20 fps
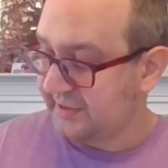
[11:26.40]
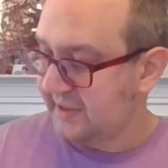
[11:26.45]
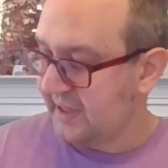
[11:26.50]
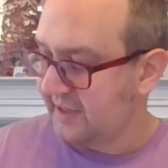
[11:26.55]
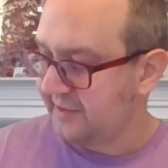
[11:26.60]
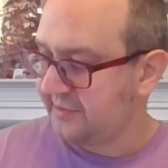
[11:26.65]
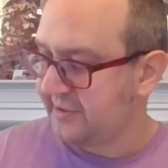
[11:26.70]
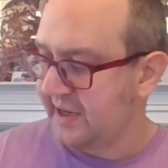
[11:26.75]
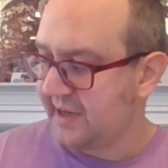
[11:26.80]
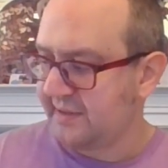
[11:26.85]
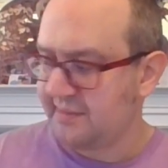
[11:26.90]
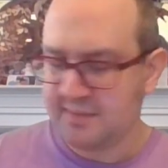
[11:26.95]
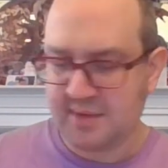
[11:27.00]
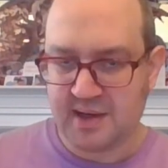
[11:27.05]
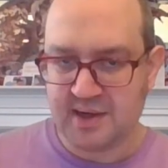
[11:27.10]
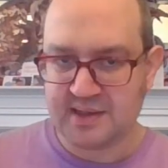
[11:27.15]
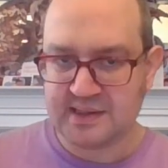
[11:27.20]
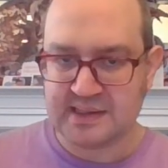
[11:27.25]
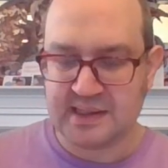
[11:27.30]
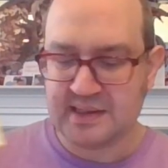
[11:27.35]
not great,
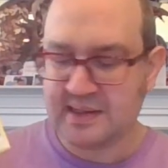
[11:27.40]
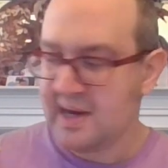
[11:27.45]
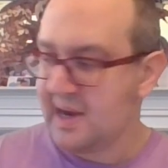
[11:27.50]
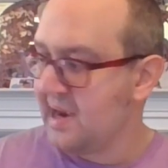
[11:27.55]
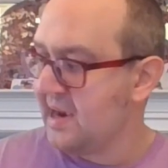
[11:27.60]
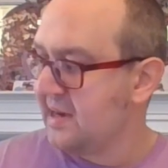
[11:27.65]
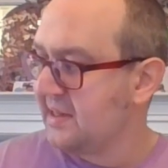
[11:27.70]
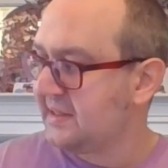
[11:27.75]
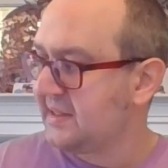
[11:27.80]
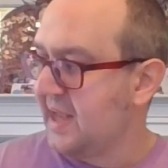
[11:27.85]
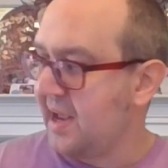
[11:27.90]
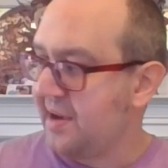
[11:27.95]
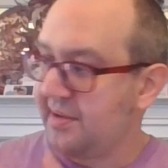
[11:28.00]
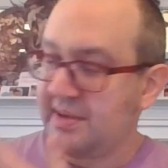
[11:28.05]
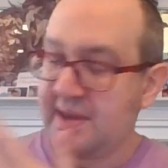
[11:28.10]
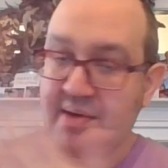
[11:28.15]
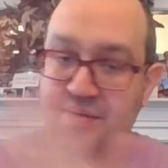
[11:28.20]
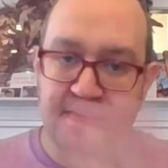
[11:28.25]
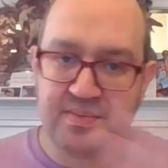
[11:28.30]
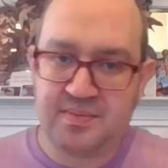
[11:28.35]
honestly. So
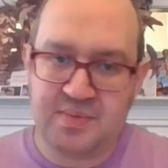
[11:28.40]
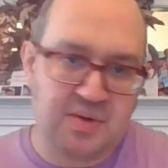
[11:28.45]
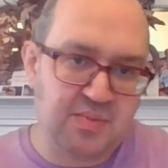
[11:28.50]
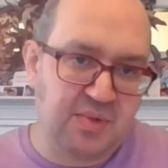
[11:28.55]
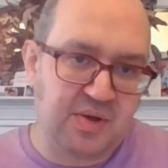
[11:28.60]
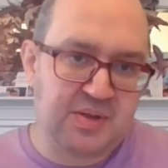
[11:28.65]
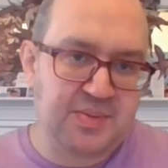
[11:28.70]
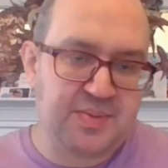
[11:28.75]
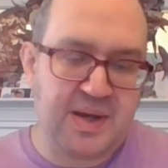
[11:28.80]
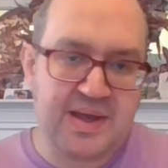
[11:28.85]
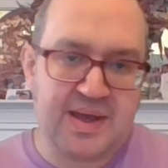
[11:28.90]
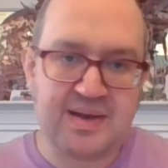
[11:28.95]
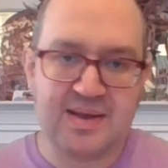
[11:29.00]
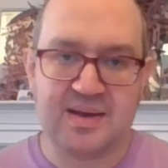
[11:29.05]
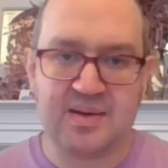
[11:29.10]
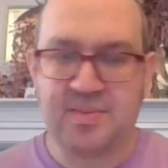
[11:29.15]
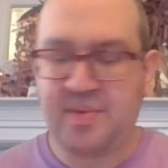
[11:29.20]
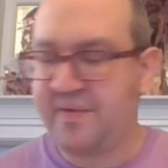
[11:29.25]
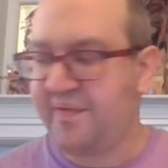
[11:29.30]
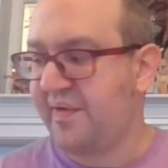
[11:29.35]
that would, you multiply that, that
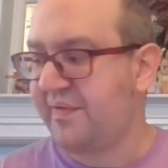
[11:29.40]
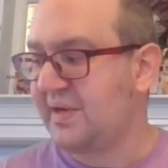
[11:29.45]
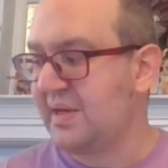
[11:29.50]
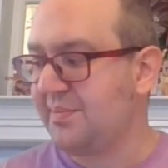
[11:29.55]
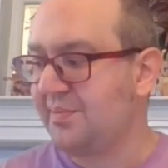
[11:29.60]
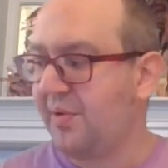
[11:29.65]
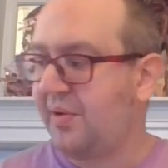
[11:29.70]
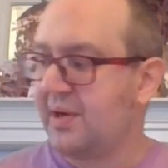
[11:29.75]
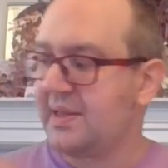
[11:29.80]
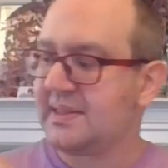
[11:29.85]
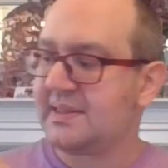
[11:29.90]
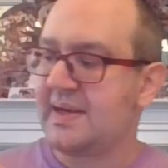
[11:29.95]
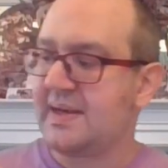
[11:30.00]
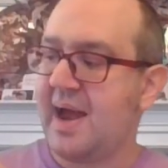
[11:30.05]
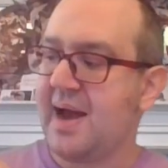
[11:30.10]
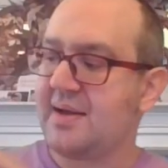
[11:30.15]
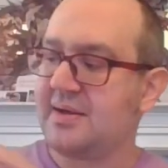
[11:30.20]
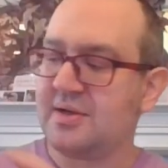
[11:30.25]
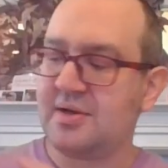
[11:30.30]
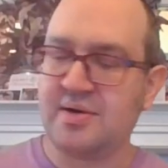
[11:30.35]
would be 15 points,
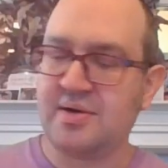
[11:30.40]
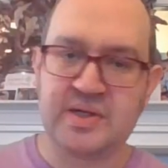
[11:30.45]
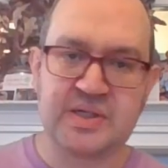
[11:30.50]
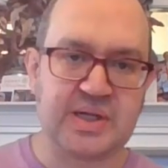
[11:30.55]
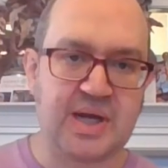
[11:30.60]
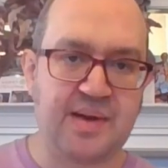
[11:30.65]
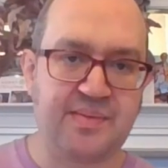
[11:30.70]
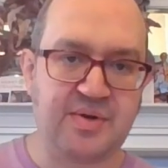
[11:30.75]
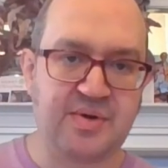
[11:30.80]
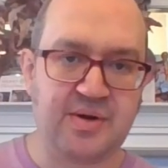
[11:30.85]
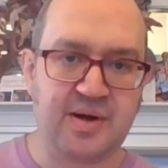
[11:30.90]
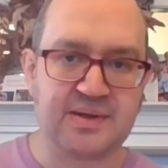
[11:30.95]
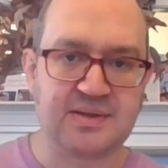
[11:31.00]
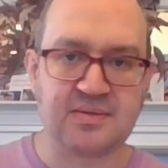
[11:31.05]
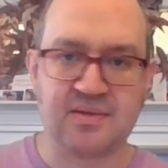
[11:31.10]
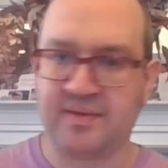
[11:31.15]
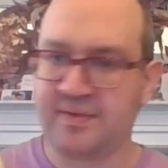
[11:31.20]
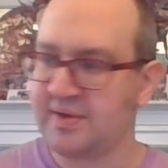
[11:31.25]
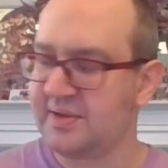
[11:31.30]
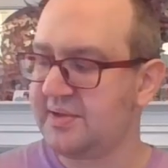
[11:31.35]
add 2 each time you cross the
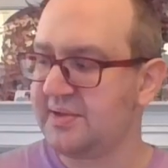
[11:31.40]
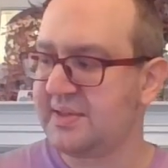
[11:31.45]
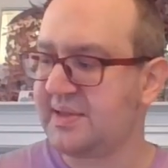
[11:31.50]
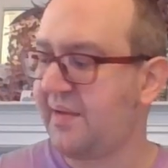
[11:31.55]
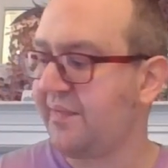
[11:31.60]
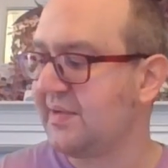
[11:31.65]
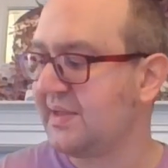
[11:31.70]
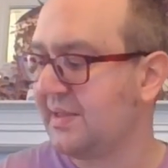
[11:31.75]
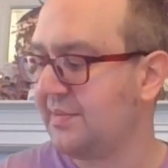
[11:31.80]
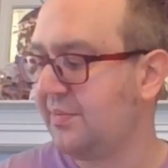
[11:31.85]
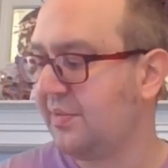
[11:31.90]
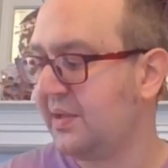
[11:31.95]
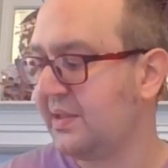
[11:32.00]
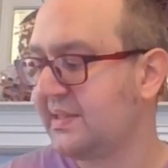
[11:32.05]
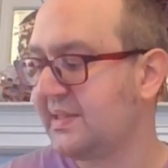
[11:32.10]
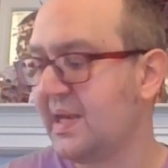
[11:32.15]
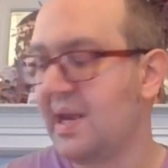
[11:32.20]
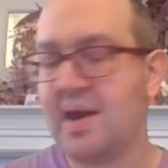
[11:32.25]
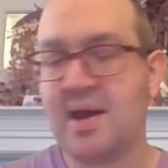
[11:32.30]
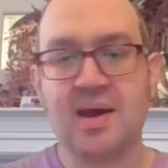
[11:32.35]
river, so 17
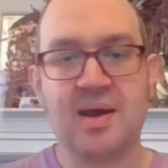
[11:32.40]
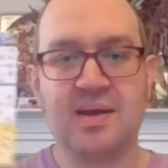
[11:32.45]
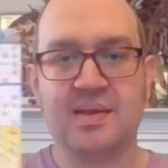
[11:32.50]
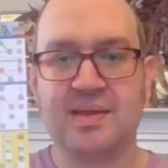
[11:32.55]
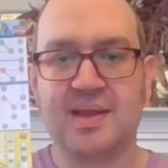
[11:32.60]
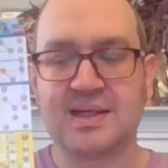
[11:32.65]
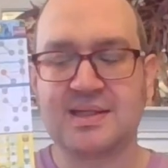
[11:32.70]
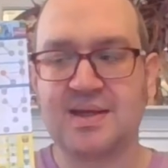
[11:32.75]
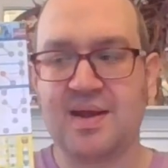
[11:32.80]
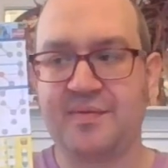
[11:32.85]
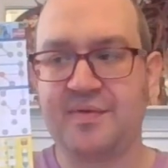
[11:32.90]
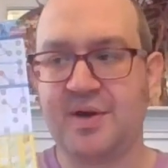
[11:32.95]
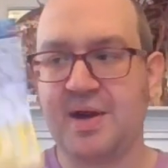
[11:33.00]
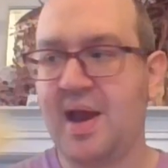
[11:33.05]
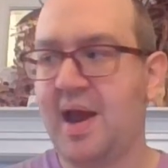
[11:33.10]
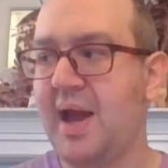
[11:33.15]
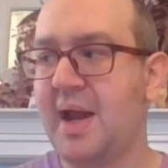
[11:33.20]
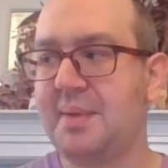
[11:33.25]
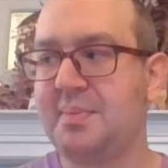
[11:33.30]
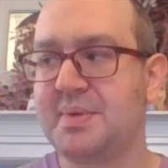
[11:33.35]
points. That's not very
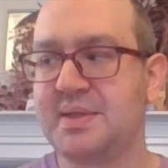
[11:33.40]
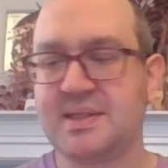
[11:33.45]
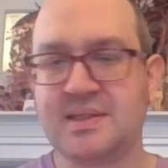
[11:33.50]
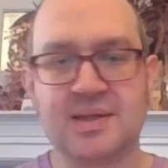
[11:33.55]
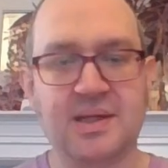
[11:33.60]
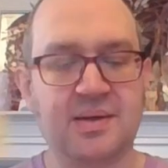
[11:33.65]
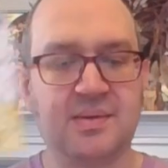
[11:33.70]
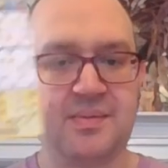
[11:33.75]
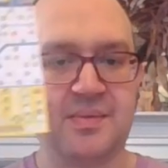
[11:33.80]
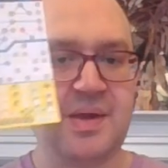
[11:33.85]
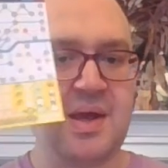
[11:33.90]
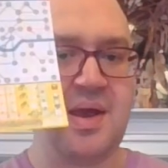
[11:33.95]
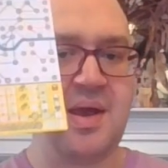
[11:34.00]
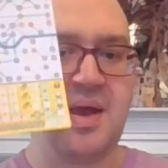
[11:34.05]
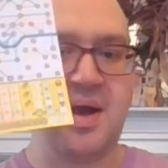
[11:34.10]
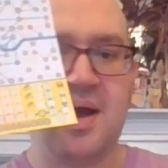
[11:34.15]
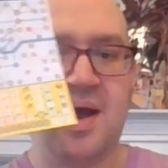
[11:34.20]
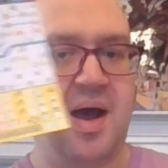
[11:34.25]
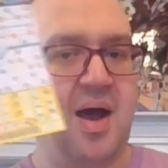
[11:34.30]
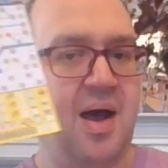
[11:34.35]
high, but still.
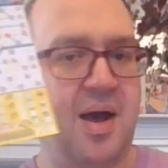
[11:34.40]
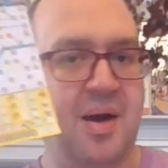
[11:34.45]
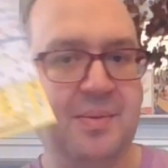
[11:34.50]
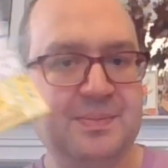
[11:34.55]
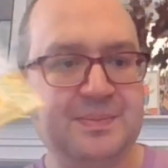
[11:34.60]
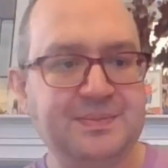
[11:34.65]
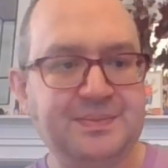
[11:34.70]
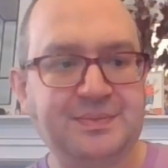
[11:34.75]
Love